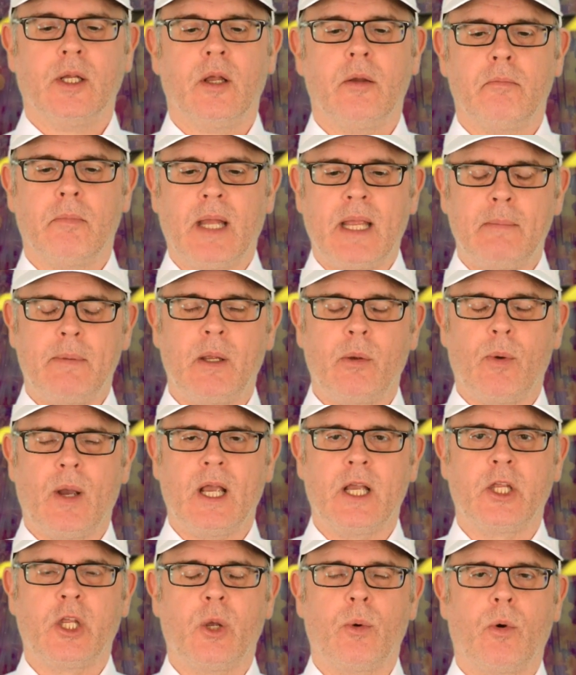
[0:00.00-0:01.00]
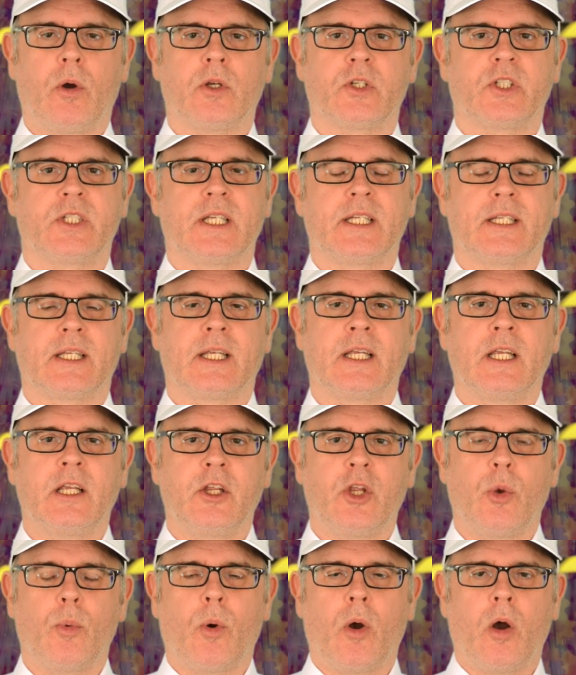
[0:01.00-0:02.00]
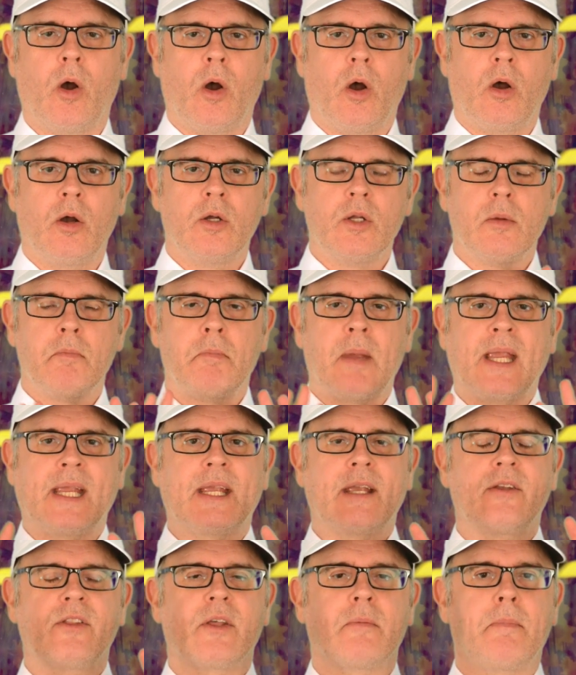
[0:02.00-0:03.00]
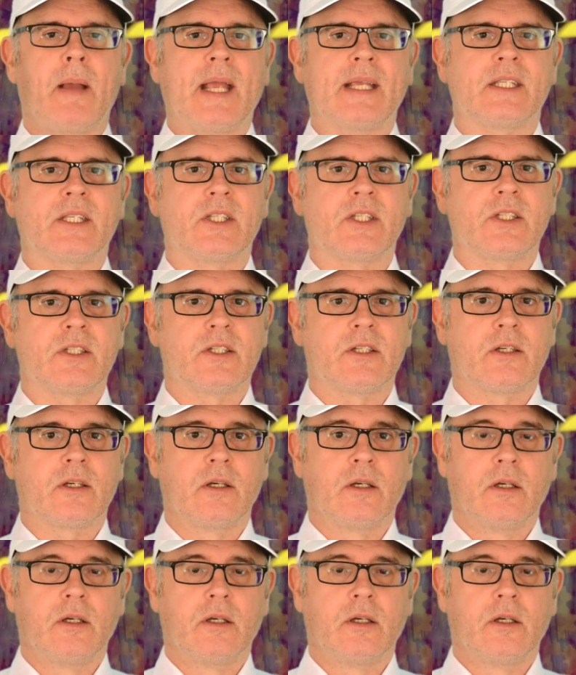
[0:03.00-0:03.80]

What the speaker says: Maybe where you are sitting, you are making the best